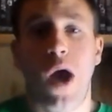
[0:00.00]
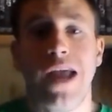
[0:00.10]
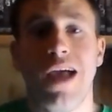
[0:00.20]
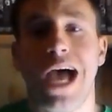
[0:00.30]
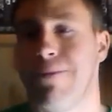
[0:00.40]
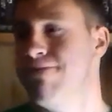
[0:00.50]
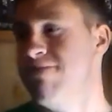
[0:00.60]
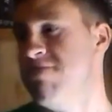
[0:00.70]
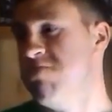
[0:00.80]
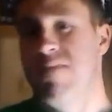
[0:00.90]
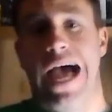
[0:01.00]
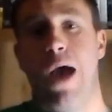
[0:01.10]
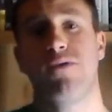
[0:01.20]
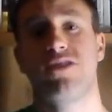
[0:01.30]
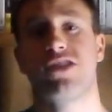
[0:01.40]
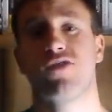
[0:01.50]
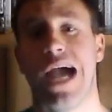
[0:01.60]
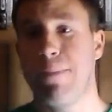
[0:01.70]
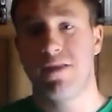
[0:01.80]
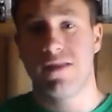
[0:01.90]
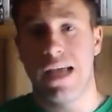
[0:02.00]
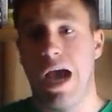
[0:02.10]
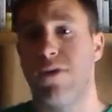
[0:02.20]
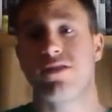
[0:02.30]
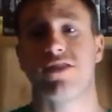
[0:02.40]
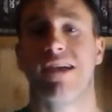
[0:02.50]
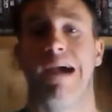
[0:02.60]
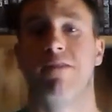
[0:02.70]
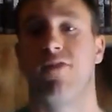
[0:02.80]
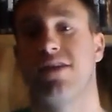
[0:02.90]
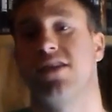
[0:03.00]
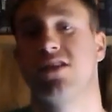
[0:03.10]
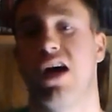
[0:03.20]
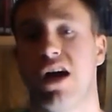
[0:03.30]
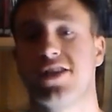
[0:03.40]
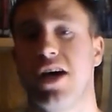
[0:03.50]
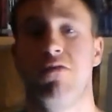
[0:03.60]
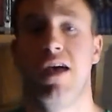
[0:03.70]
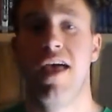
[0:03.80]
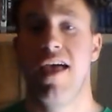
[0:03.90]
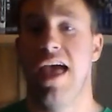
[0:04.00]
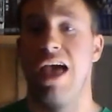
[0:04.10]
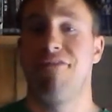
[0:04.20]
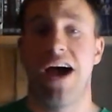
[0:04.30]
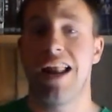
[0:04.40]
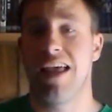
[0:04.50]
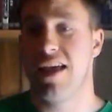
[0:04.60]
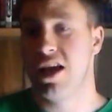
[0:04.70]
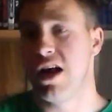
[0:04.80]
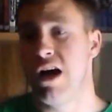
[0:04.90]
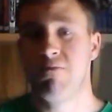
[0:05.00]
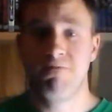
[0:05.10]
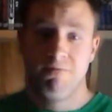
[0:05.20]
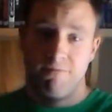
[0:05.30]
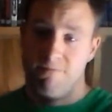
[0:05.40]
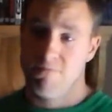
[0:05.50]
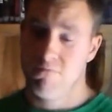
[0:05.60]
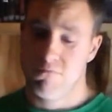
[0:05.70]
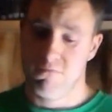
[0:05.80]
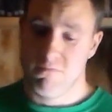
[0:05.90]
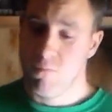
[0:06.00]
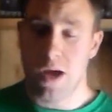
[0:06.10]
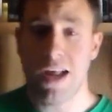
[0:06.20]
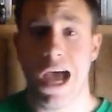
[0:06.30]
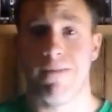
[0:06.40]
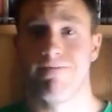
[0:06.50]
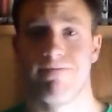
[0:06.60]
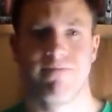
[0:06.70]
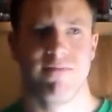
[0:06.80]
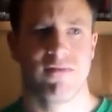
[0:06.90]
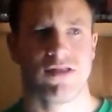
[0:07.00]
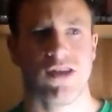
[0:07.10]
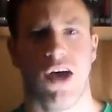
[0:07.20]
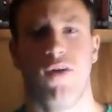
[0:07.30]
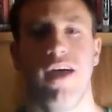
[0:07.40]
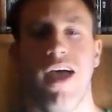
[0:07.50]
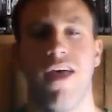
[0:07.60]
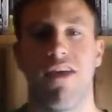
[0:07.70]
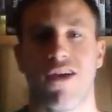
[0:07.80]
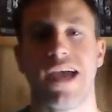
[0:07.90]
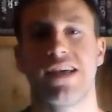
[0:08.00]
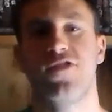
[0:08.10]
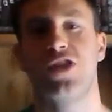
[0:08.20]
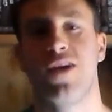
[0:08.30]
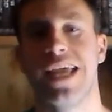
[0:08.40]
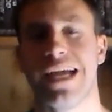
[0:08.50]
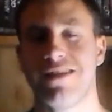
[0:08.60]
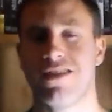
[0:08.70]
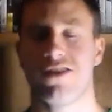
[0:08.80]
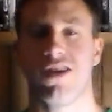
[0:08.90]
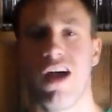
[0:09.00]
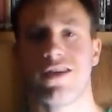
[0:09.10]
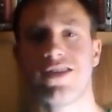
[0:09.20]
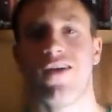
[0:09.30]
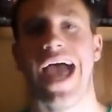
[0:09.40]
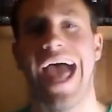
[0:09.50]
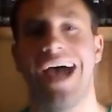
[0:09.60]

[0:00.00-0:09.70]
Why not? I would subscribe to I would subscribe to Wrestling Talk Show if I did, you know. Why not? So Thank you guys for tuning in to the talk show.